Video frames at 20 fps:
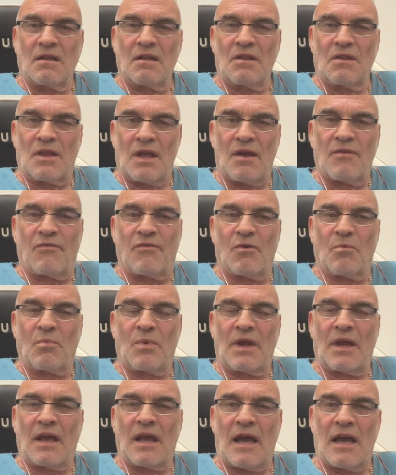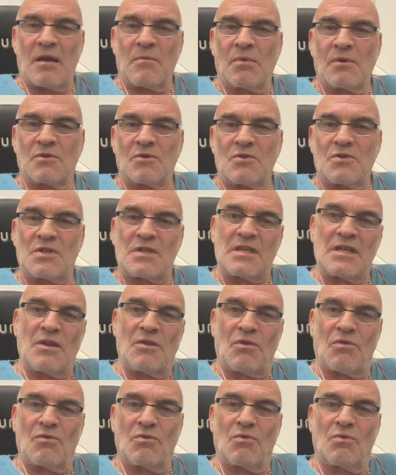therefore being able to see
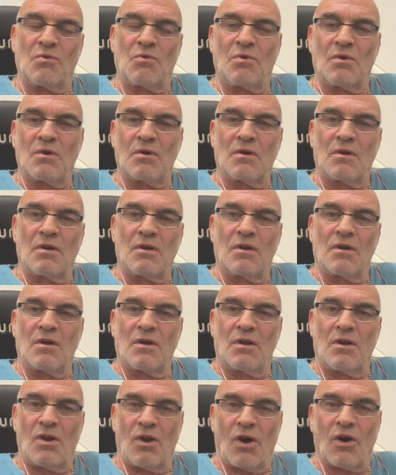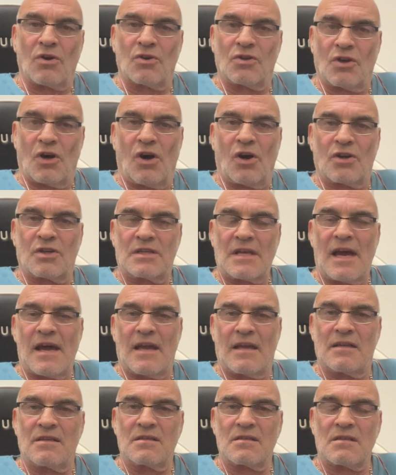through long dark
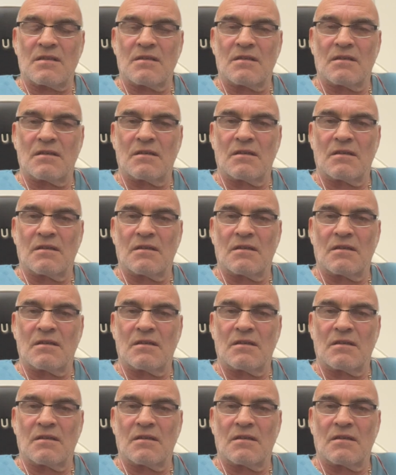days